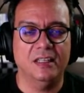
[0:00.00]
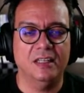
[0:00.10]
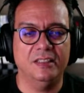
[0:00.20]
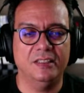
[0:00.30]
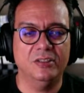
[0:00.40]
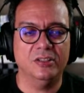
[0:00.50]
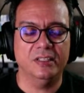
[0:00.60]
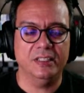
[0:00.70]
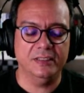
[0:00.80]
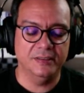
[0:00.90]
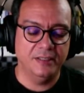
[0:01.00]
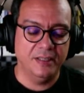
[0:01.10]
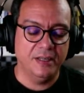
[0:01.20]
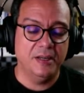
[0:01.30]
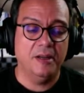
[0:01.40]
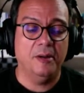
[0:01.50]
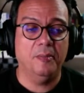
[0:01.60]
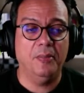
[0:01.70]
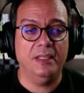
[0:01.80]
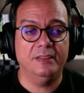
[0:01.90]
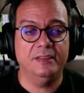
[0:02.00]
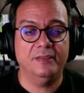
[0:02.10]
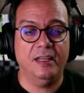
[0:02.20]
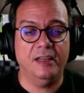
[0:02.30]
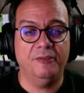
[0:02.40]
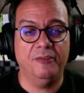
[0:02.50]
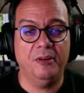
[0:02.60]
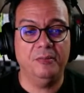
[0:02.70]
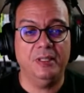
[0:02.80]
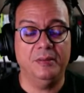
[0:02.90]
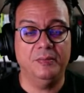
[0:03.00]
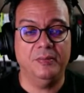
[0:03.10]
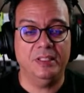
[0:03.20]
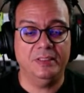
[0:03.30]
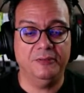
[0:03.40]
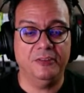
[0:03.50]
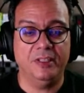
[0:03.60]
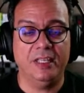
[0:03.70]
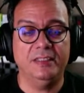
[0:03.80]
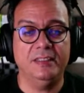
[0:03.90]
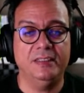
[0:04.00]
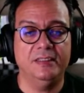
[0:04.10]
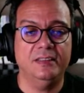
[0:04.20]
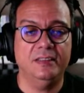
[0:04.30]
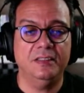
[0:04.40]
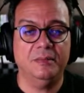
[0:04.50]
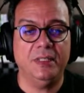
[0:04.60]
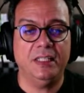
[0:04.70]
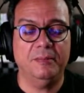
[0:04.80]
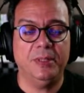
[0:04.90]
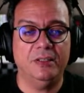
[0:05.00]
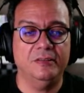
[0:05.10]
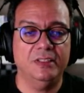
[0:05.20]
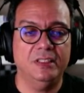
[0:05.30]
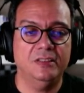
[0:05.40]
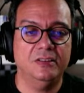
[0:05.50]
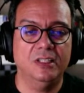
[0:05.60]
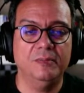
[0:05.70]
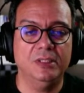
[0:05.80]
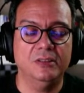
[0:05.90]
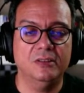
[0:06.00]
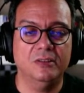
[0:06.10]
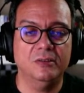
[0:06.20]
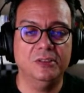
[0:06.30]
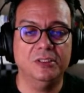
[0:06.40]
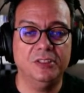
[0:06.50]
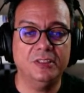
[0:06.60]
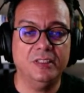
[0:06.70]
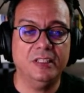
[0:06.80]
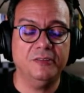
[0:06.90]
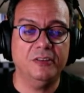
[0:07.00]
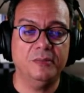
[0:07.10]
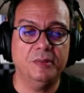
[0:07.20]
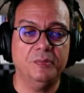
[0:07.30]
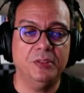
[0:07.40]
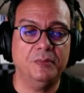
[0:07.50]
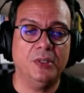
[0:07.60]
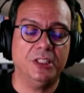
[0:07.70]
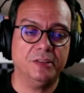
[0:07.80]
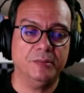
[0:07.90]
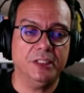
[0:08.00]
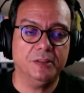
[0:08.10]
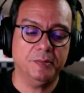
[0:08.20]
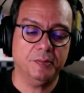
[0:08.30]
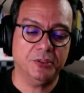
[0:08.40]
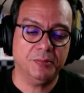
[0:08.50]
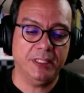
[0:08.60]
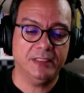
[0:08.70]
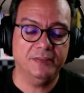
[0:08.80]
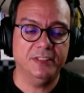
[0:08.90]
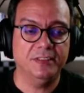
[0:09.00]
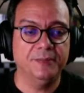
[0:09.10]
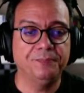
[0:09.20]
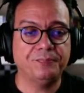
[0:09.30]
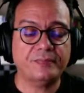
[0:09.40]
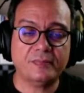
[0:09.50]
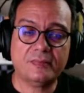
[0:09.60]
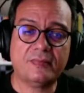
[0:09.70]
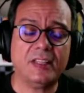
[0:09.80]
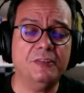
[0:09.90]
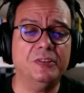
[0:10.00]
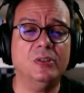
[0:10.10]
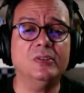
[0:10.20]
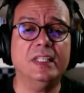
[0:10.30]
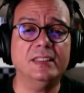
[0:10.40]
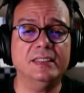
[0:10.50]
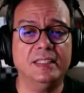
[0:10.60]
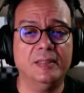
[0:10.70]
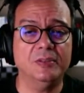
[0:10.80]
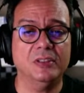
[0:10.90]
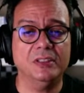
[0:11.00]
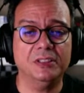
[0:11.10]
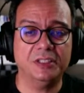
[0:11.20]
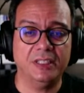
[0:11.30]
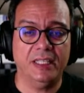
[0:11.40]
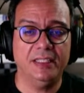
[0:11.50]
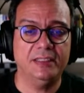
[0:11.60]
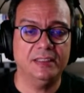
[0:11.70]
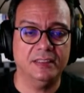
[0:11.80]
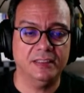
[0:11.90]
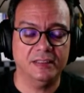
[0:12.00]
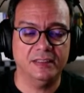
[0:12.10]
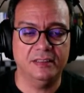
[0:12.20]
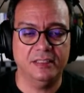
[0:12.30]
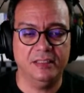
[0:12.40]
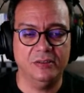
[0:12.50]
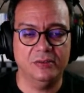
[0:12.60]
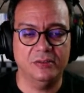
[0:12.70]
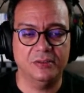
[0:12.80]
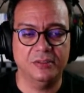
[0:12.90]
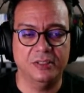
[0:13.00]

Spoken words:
incur in. But from let's say, forget the decision making part of it and jump into the solution. Just thinking from a pure project management perspective is, if you don't take the time to understand the stakeholders,